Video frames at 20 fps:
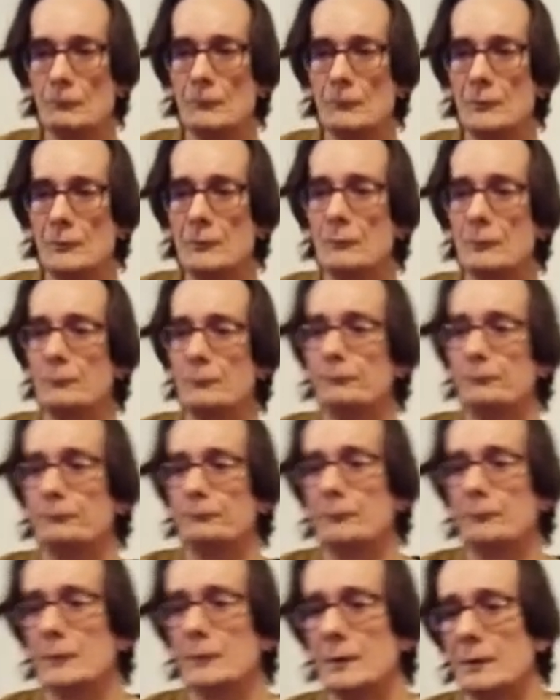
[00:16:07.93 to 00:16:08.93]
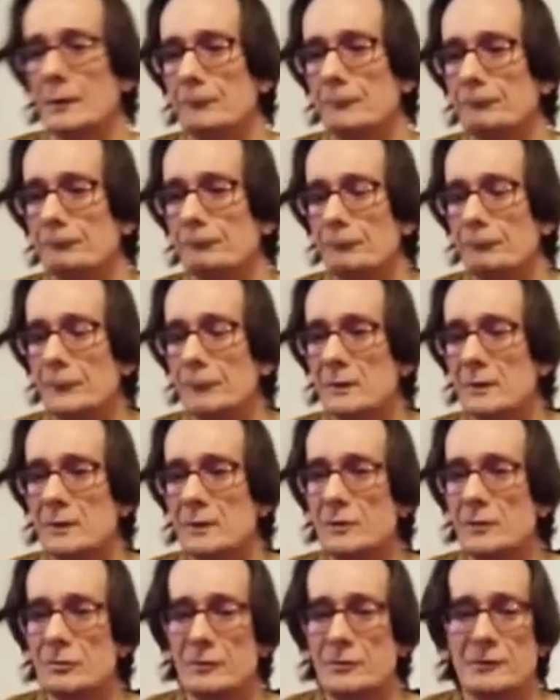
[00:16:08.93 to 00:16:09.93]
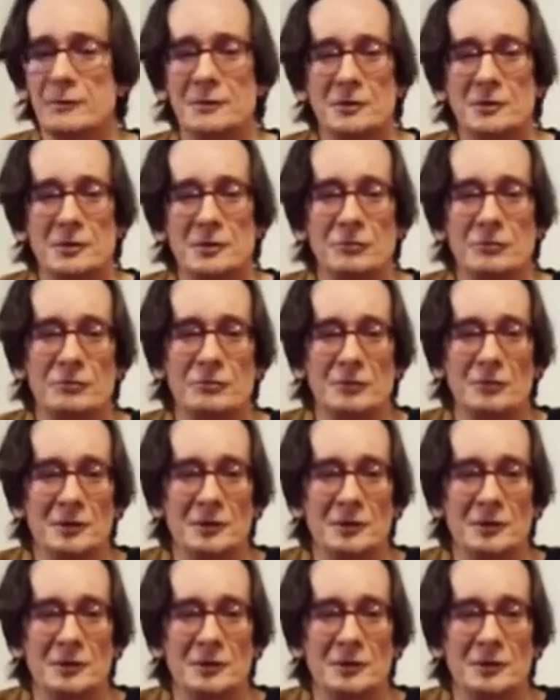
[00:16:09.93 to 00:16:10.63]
So it's an interesting kind of